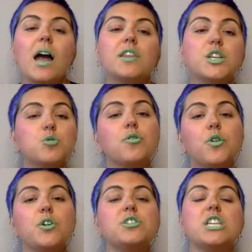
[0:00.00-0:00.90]
This
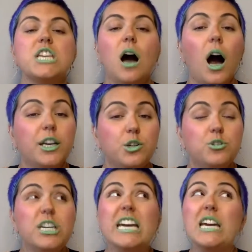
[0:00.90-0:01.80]
refers to the
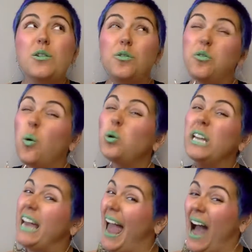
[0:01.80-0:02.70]
IUD
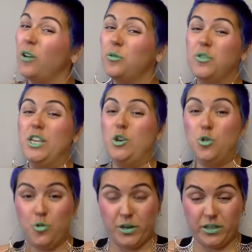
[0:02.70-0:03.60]
falling out of the
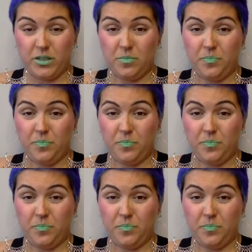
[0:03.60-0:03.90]
uterus.